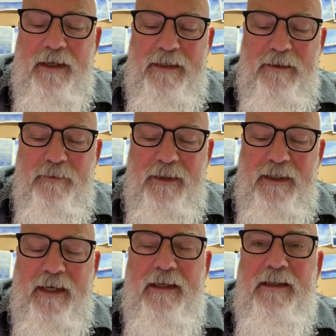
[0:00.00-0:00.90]
in me
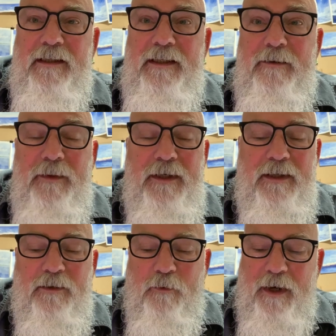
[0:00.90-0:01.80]
and lead me in
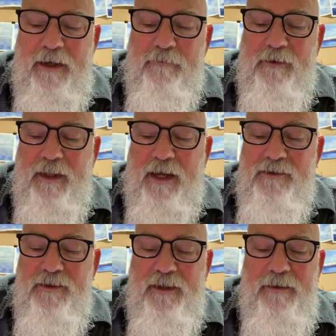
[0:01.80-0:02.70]
the way
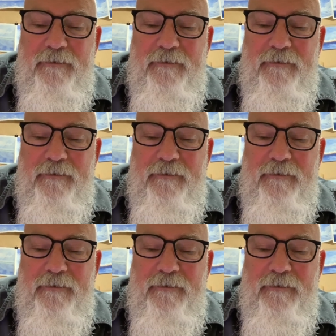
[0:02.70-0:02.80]
everlasting.